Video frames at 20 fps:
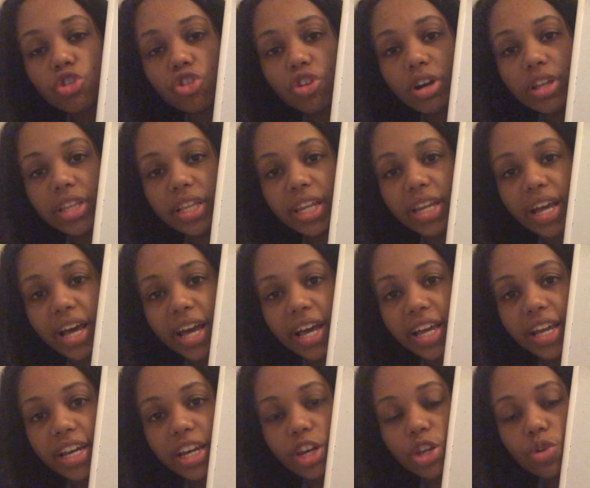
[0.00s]
the
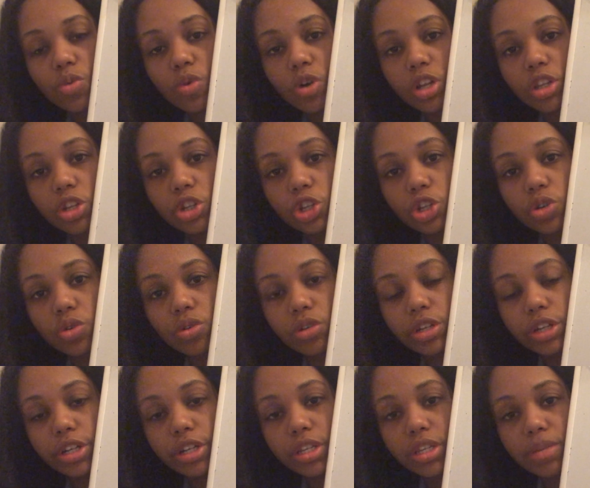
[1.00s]
line, you want the
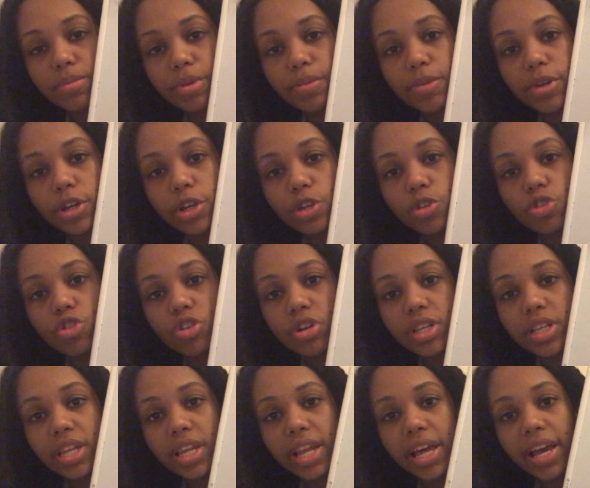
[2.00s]
shoulders to be bigger. You draw the
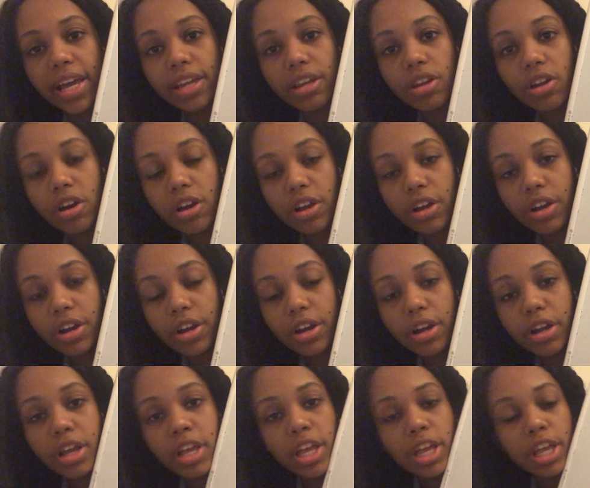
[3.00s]
line longer,
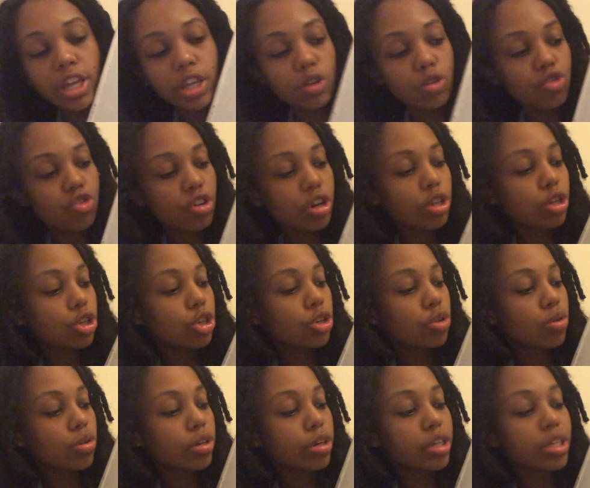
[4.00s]
you draw the
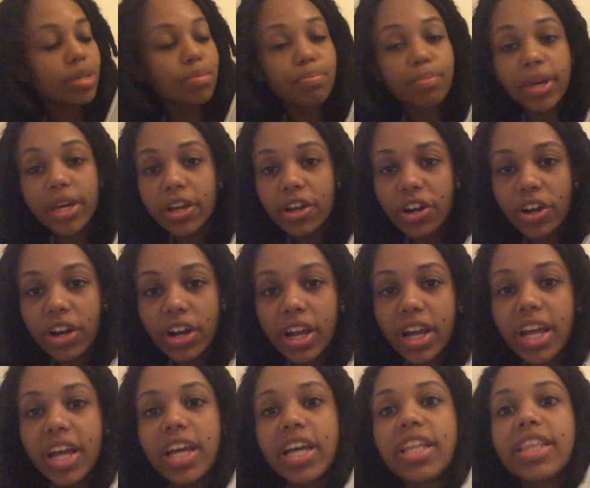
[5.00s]
shoulders bigger
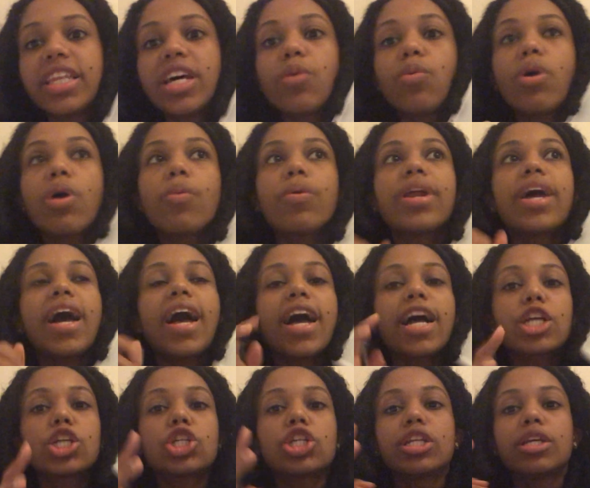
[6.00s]
than what would
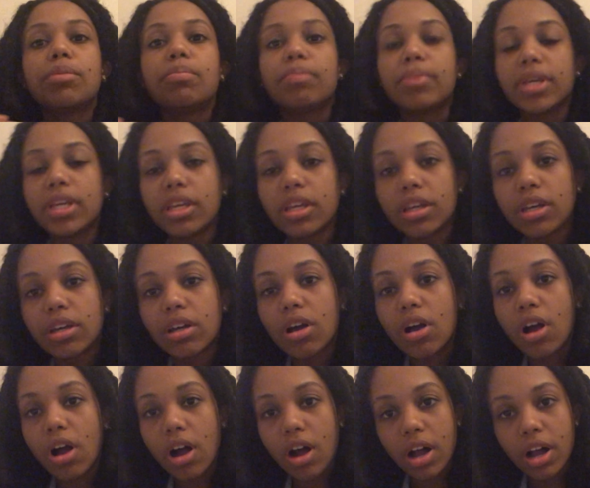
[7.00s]
actually be
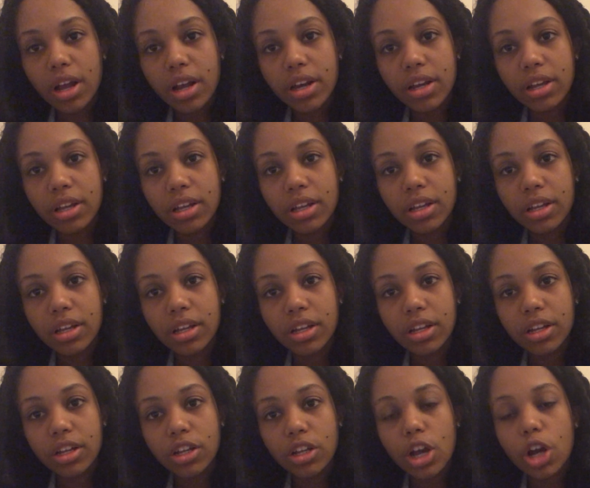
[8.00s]
on
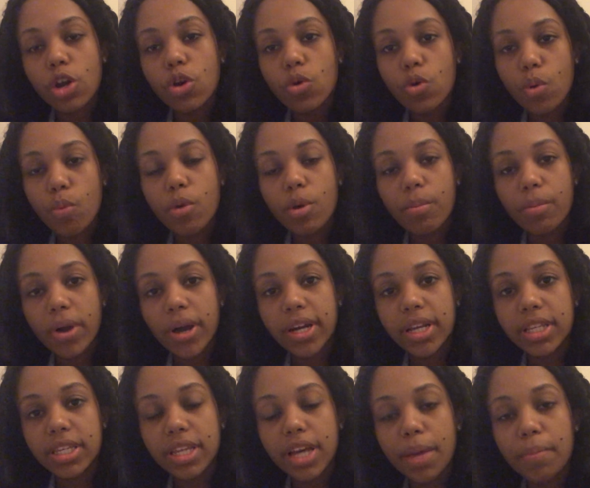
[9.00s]
a normal body
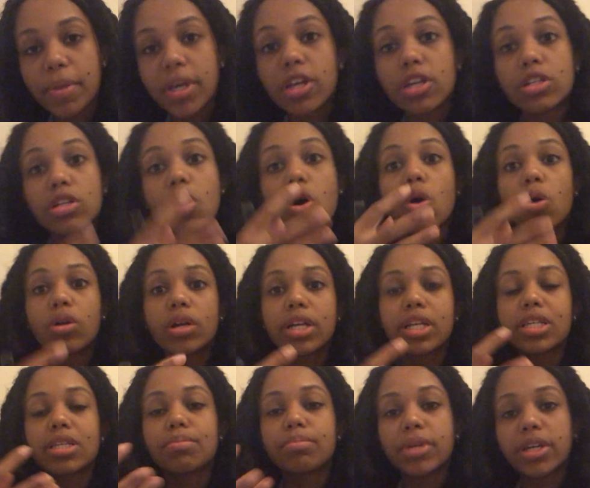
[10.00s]
type, because Hulk
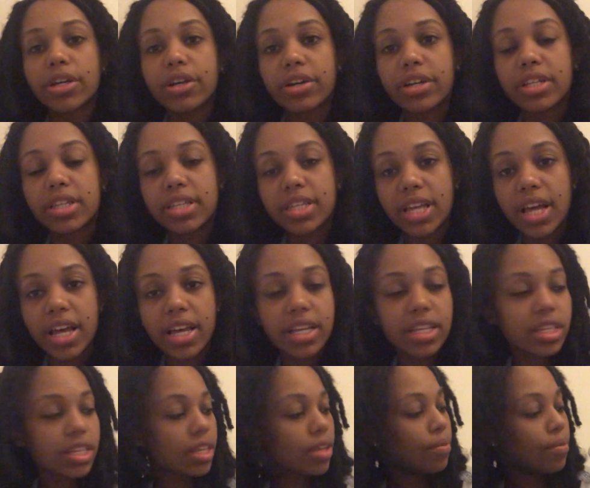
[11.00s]
is bigger in size.